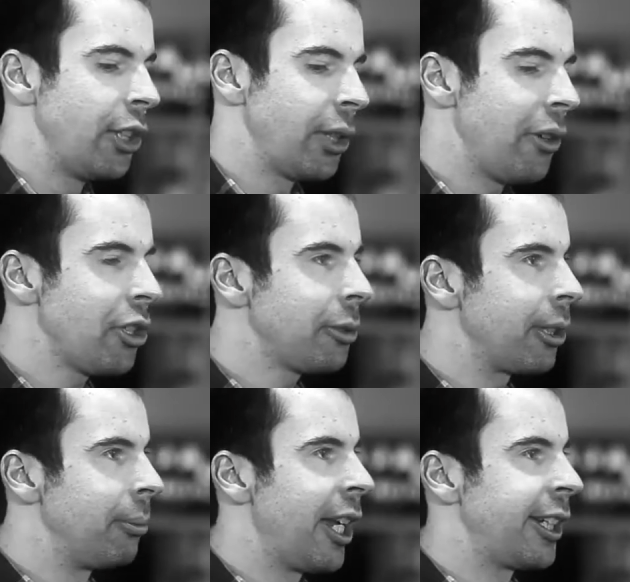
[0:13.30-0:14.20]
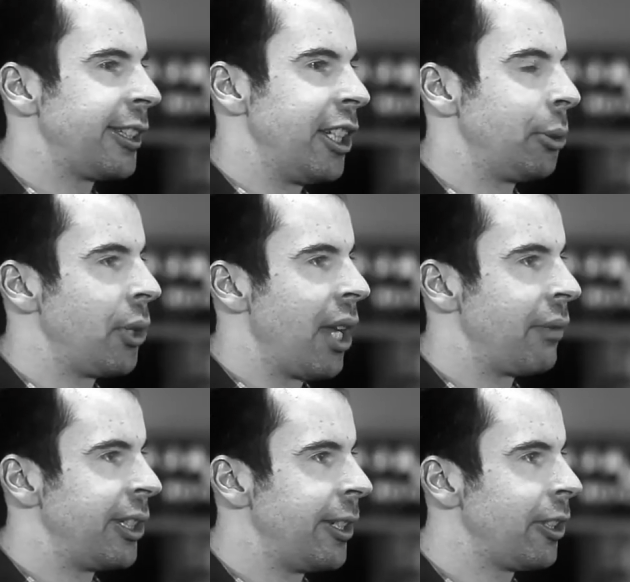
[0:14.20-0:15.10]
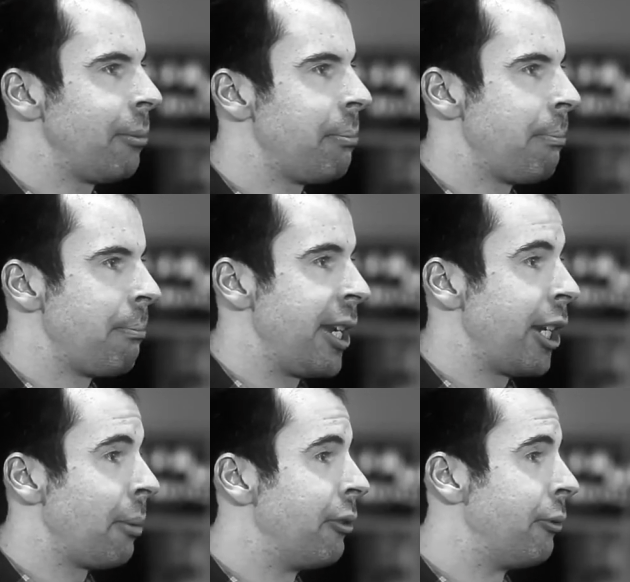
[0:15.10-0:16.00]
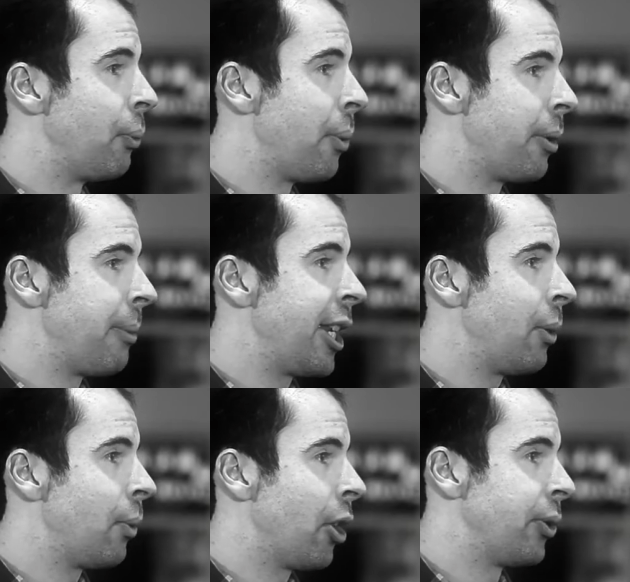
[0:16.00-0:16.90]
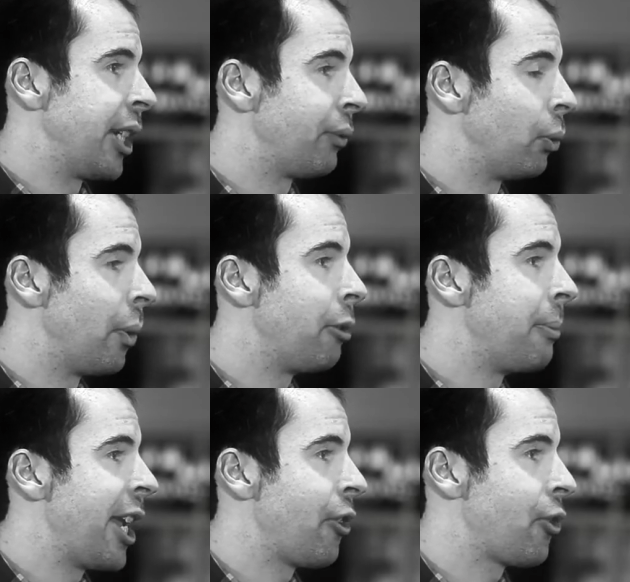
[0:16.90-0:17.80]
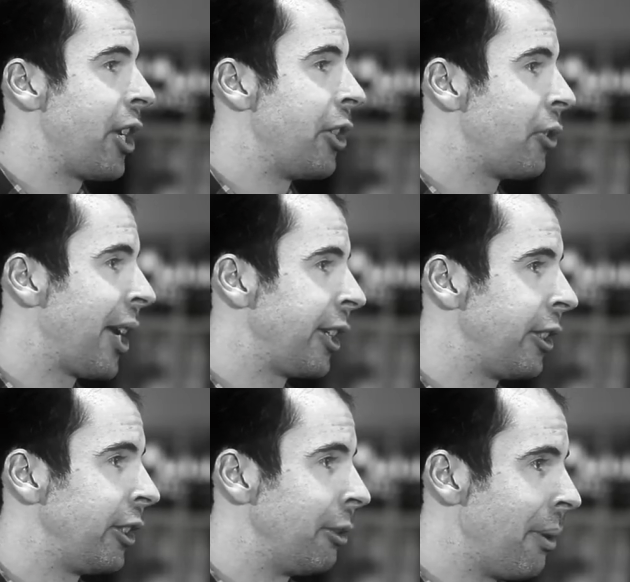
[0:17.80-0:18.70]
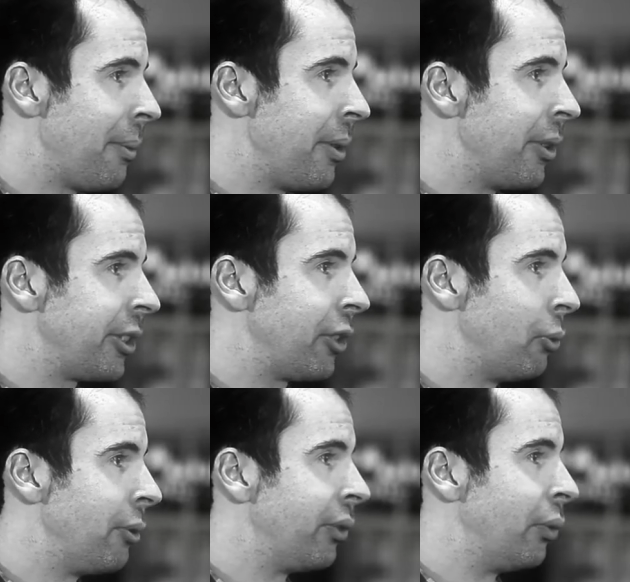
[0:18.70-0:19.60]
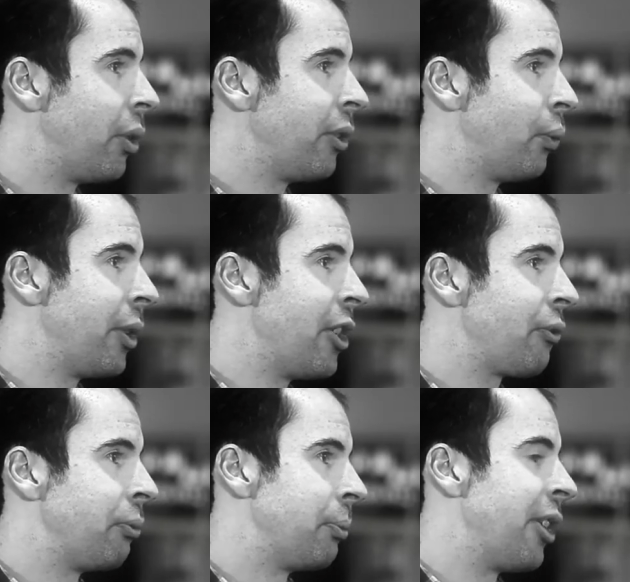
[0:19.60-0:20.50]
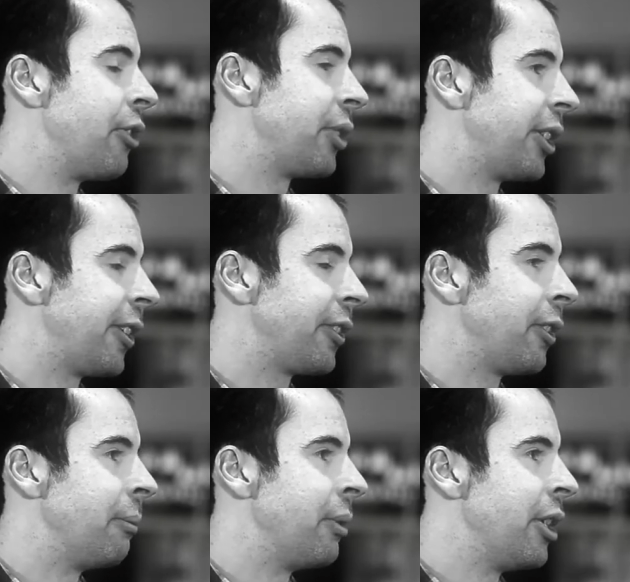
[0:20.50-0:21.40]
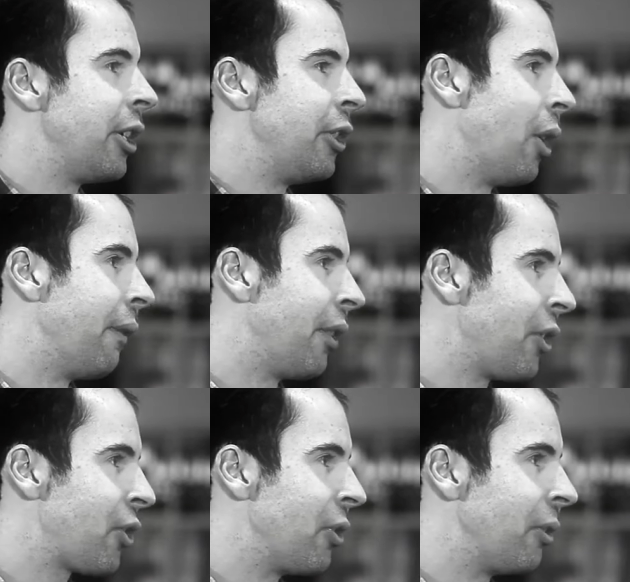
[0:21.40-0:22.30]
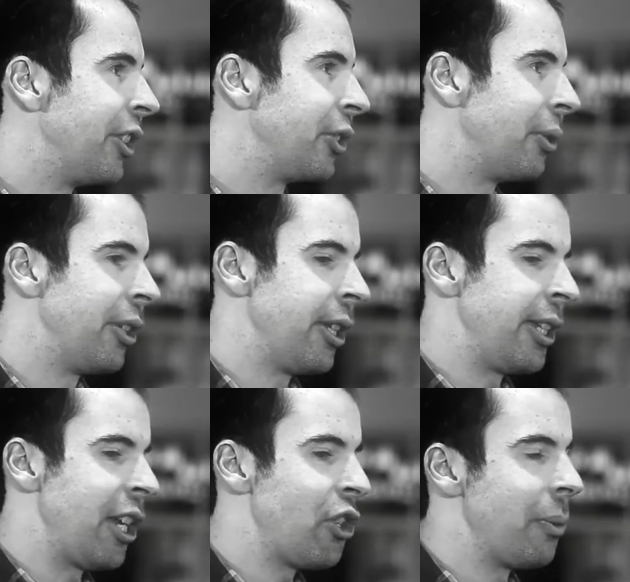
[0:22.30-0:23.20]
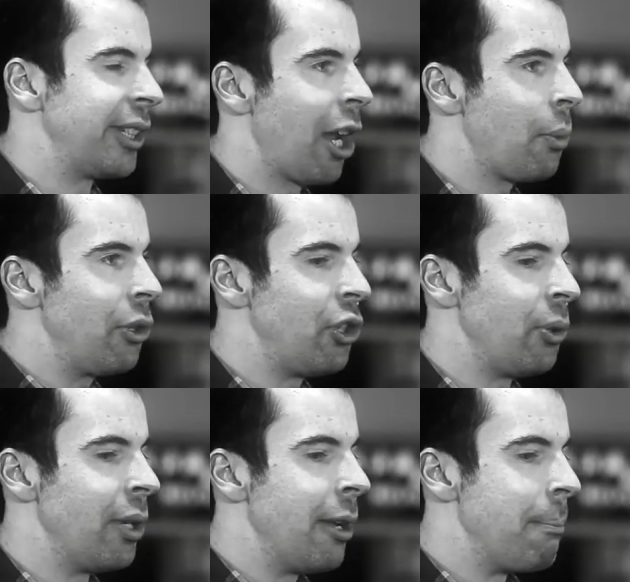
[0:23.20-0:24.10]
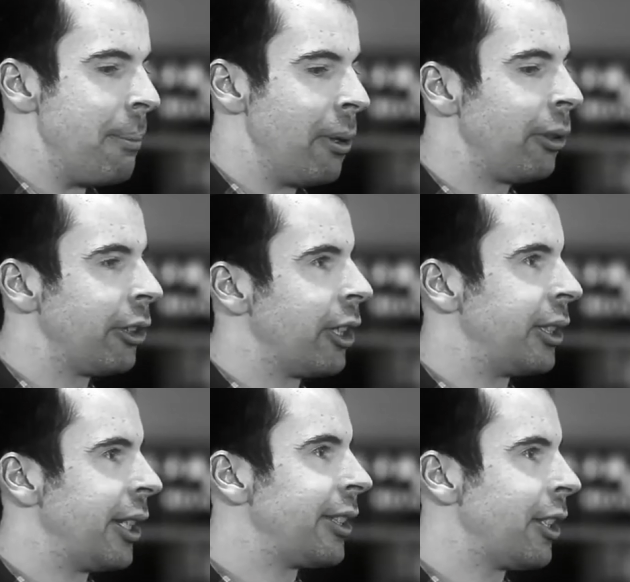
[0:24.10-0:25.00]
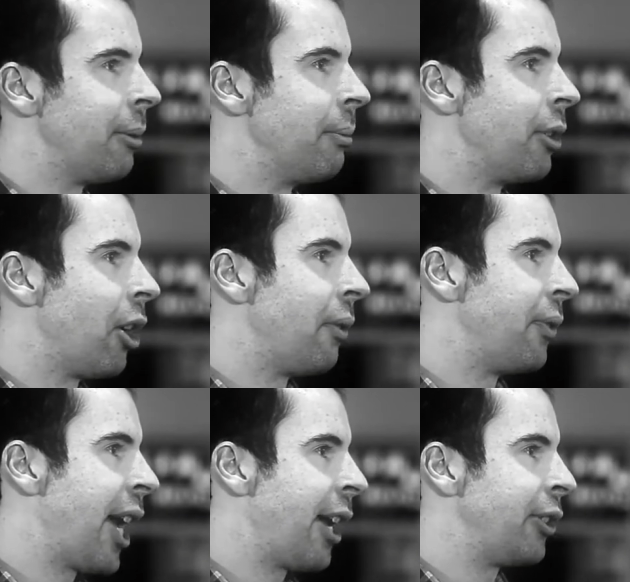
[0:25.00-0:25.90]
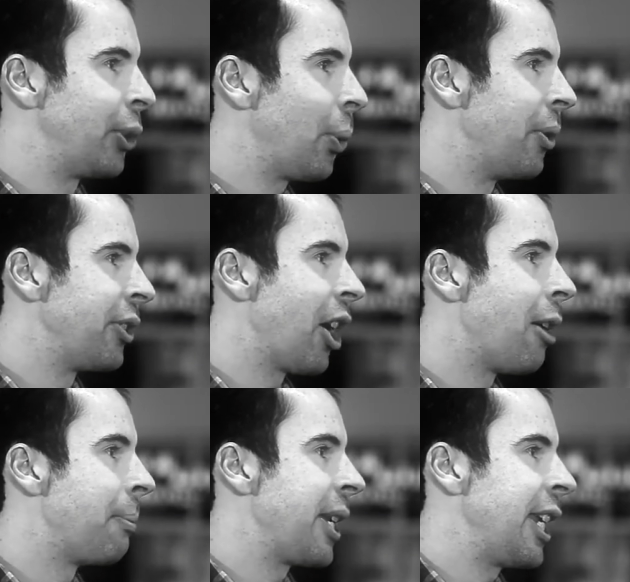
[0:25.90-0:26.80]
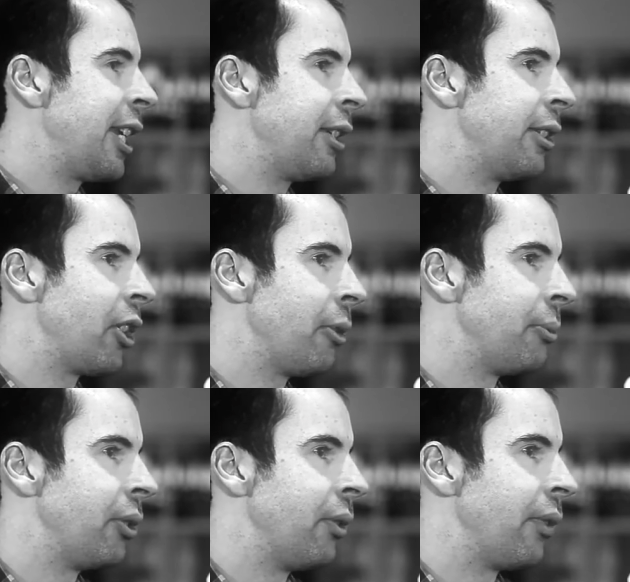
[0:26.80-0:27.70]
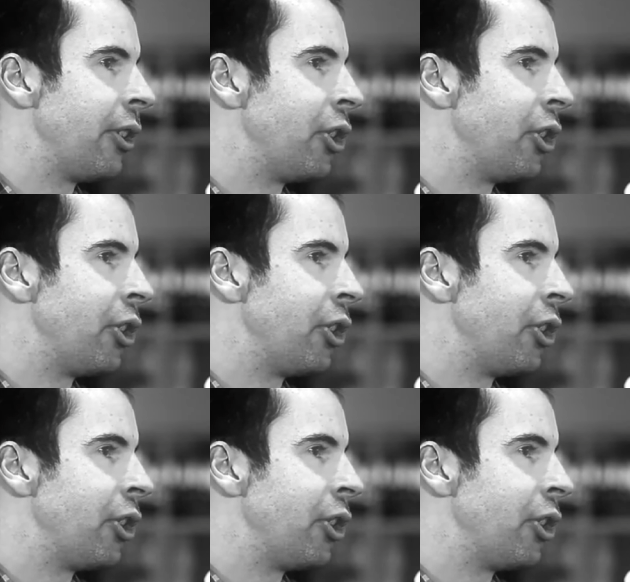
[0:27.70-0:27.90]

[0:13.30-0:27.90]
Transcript: So irreducible complexity is where you have a system made up of many or several well-matched interacting components, the removal of one of which renders the system non-functional. And so the issue is, how would you build a system of that sort up in terms of a